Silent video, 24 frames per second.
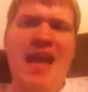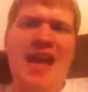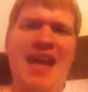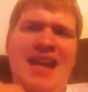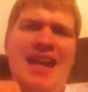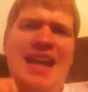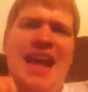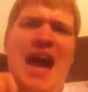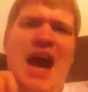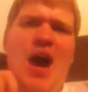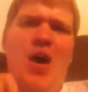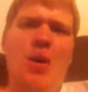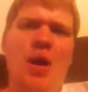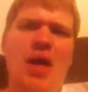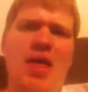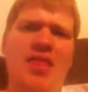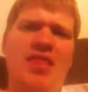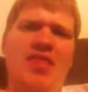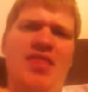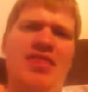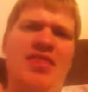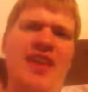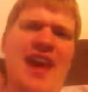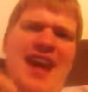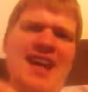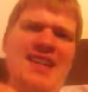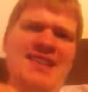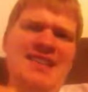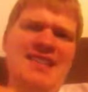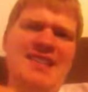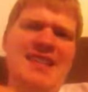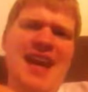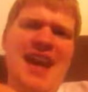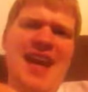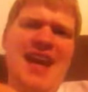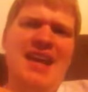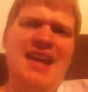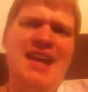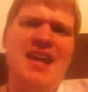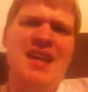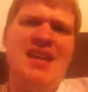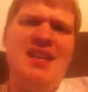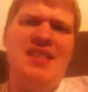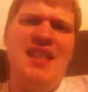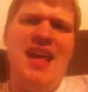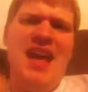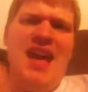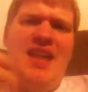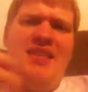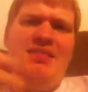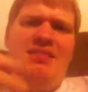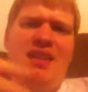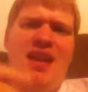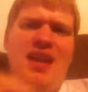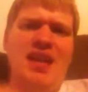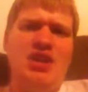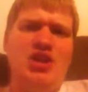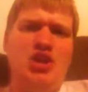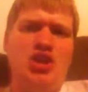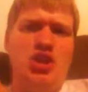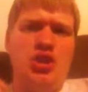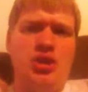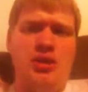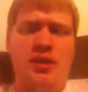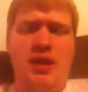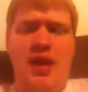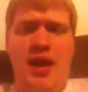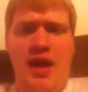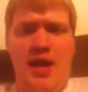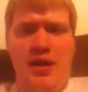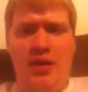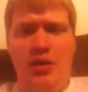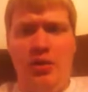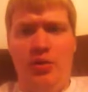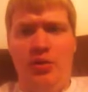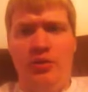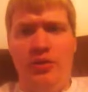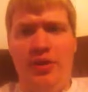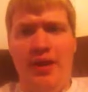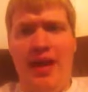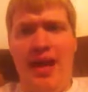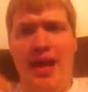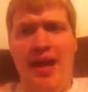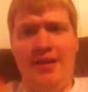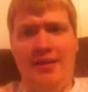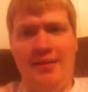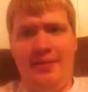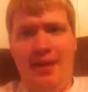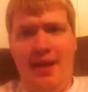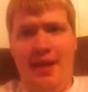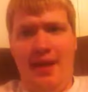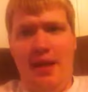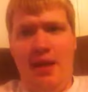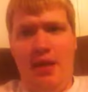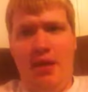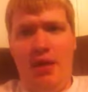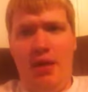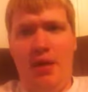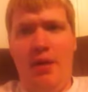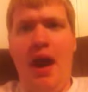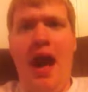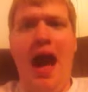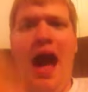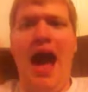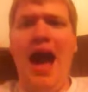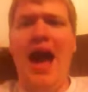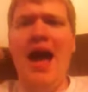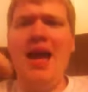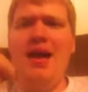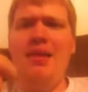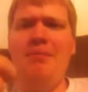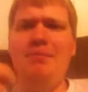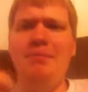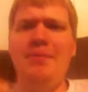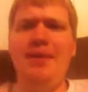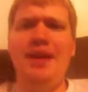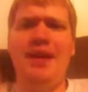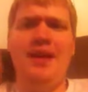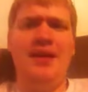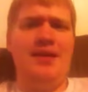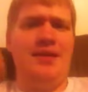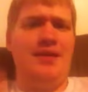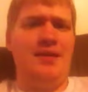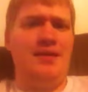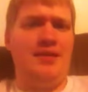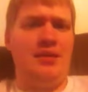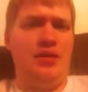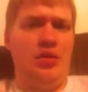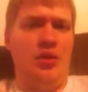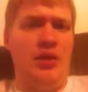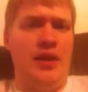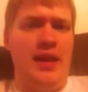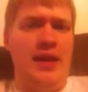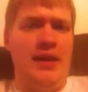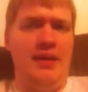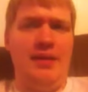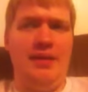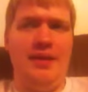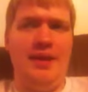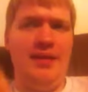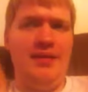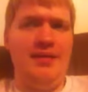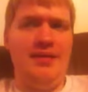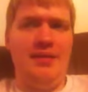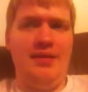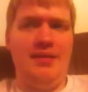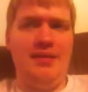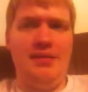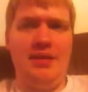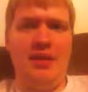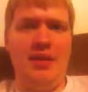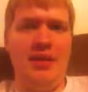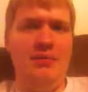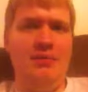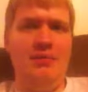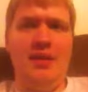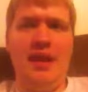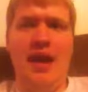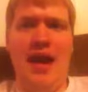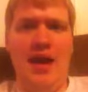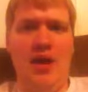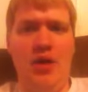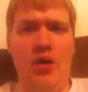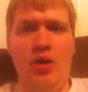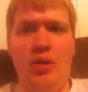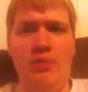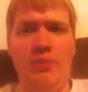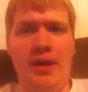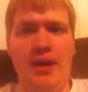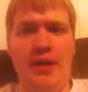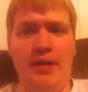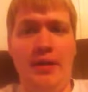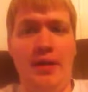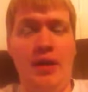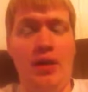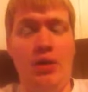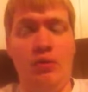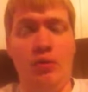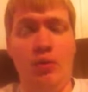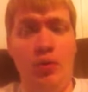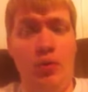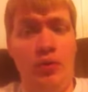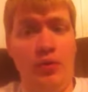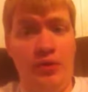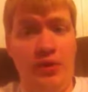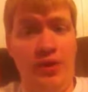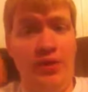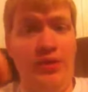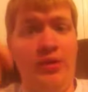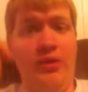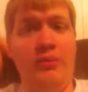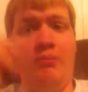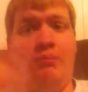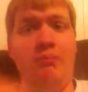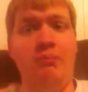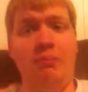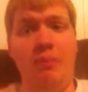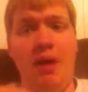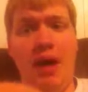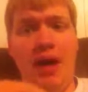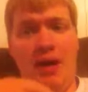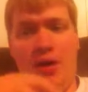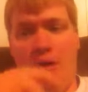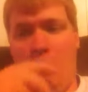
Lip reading: Now, they stated that they should not use the Heisei era. I'm gonna disagree. This is not going by their rules, this is my